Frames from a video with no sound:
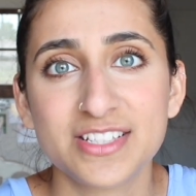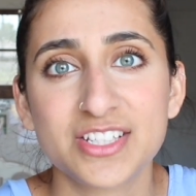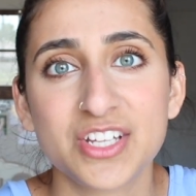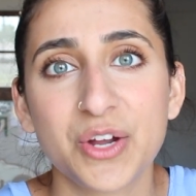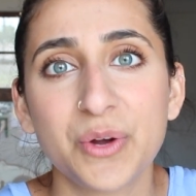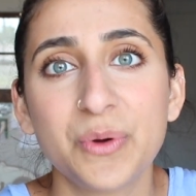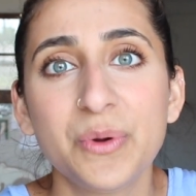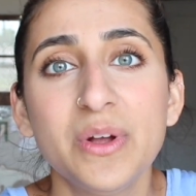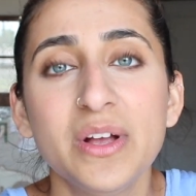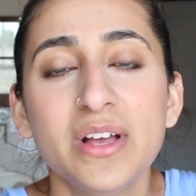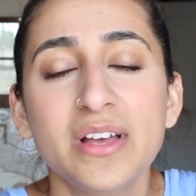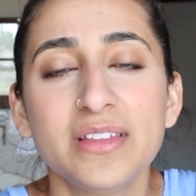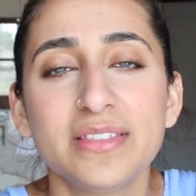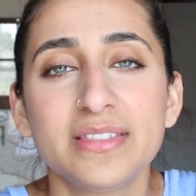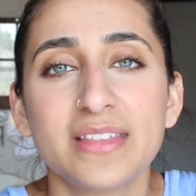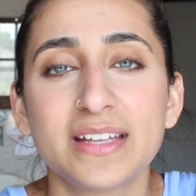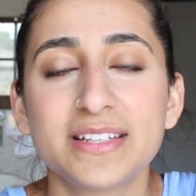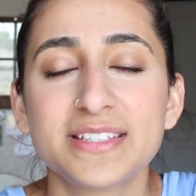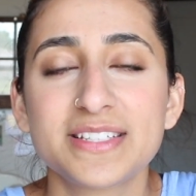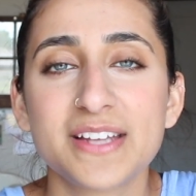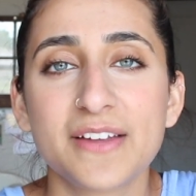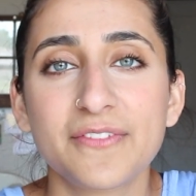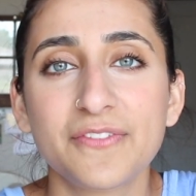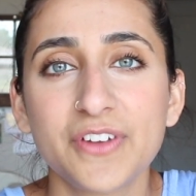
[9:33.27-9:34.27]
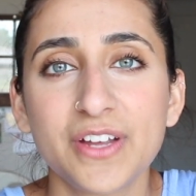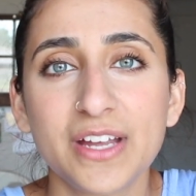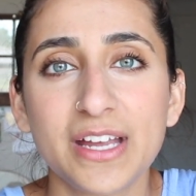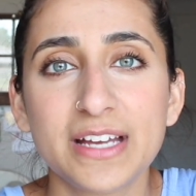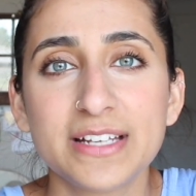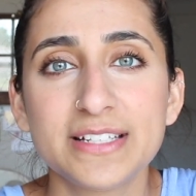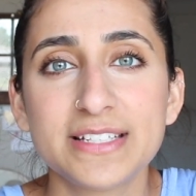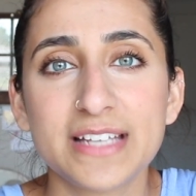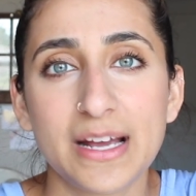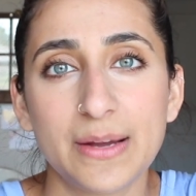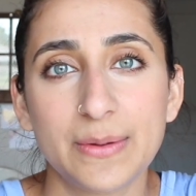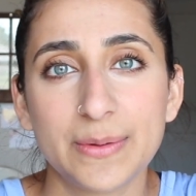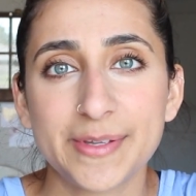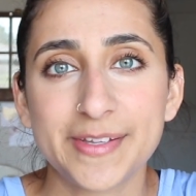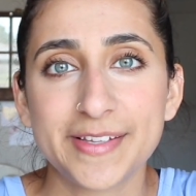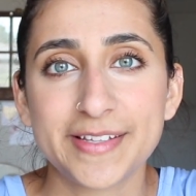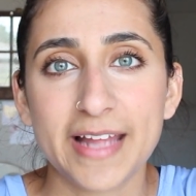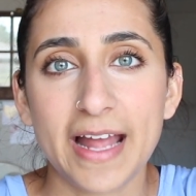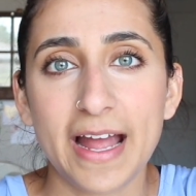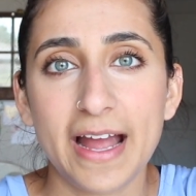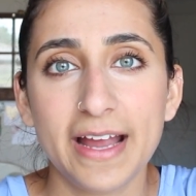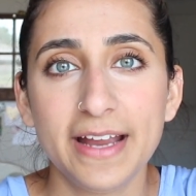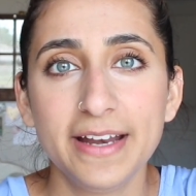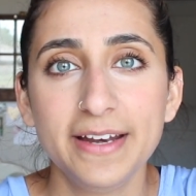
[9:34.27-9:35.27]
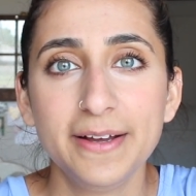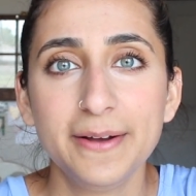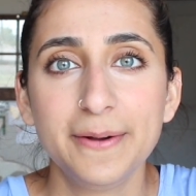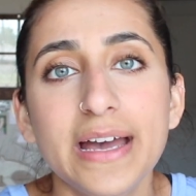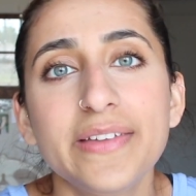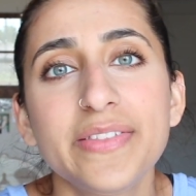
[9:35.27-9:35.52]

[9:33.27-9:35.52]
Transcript: So that's definitely a downside.